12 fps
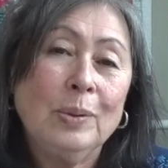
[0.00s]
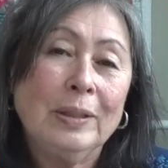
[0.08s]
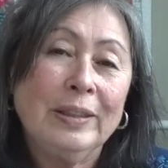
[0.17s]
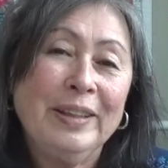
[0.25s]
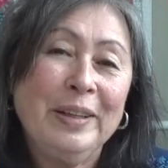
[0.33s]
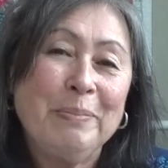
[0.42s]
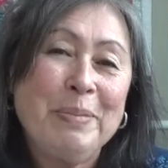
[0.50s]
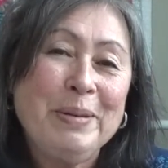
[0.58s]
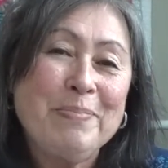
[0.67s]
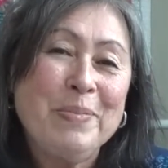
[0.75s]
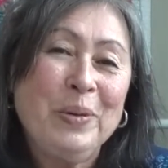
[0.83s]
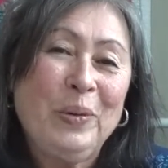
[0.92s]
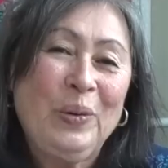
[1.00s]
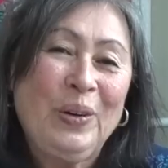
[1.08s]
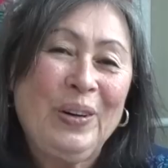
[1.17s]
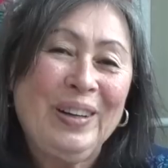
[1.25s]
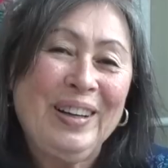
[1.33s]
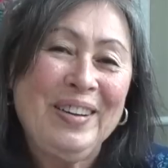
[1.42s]
a little bit
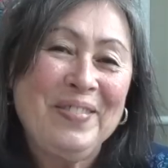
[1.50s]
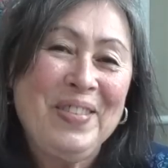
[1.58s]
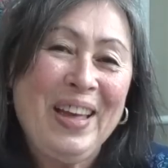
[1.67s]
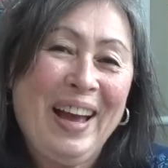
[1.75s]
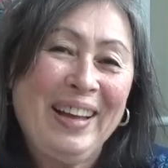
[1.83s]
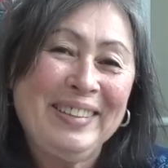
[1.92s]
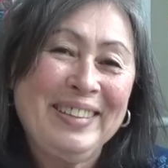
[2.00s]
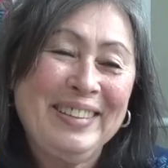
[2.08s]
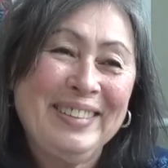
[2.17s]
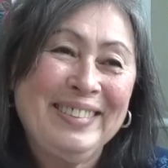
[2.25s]
more of that